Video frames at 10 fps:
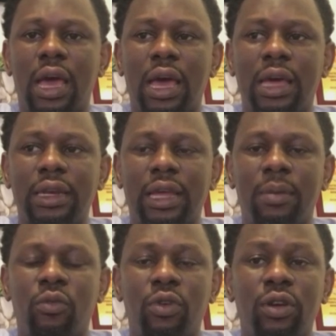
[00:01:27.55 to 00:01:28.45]
And
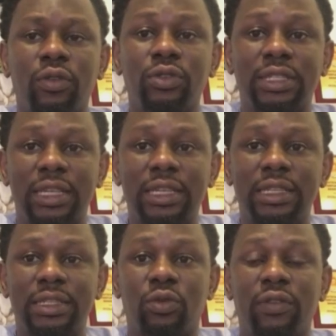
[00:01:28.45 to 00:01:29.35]
one of
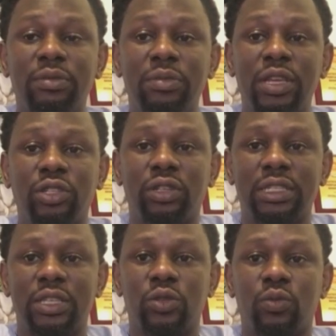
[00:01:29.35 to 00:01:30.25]
the major
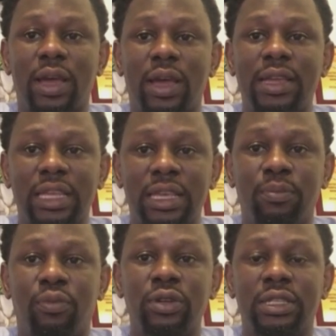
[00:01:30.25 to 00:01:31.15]
reasons why the
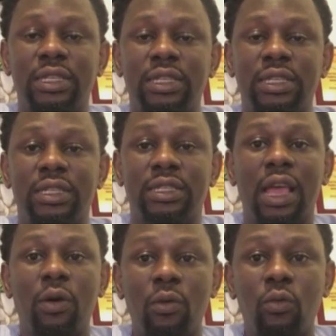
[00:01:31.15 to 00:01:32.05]
police is
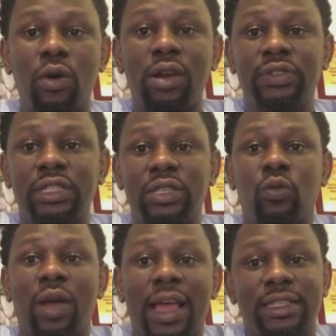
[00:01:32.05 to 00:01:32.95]
one of the reasons why,
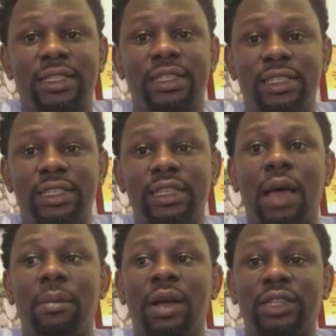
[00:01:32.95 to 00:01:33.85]
as a citizen,
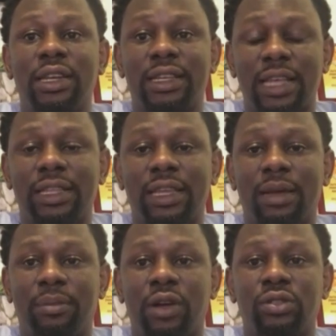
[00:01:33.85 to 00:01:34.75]
I'm actually excited
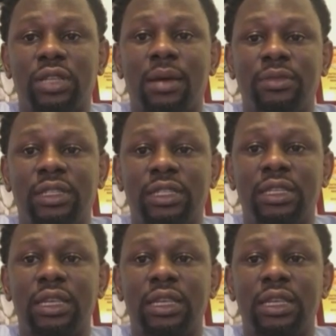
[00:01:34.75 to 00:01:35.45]
about this